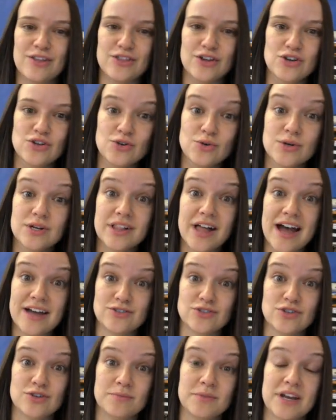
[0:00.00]
the new
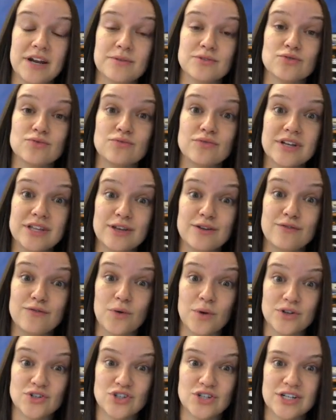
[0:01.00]
classroom that I was really
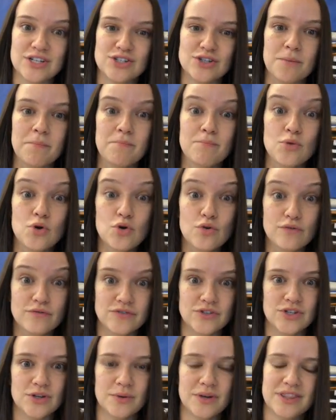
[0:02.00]
fortunate to
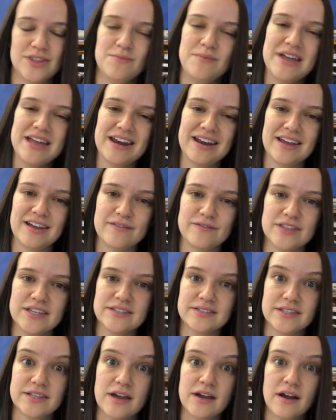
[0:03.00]
move to at the beginning of
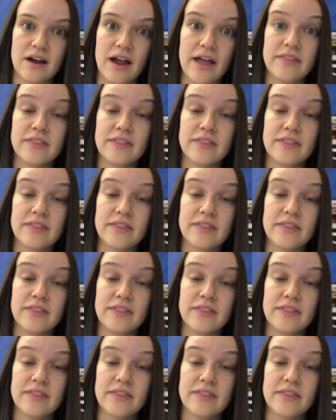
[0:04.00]
this year.